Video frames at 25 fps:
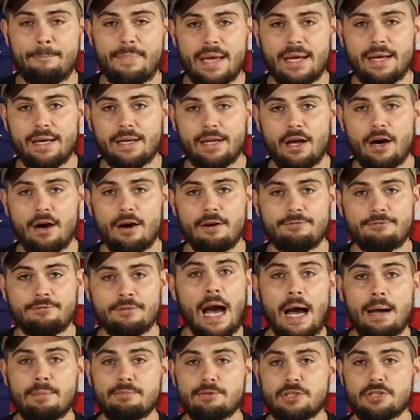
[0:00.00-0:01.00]
big enough
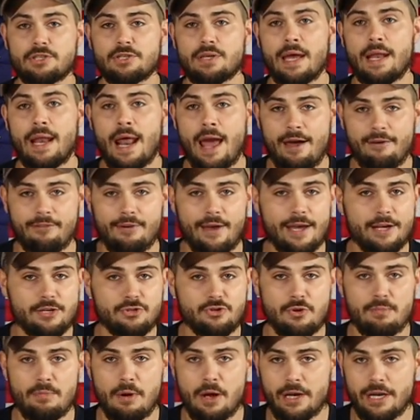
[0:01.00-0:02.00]
I'm just and have
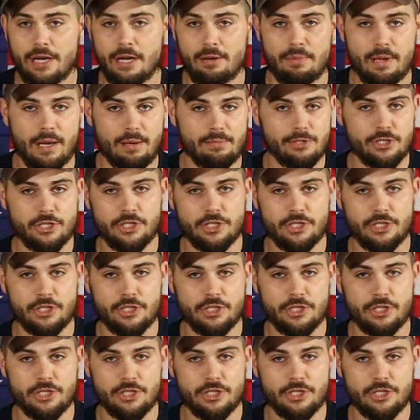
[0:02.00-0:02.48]
extra money to be able to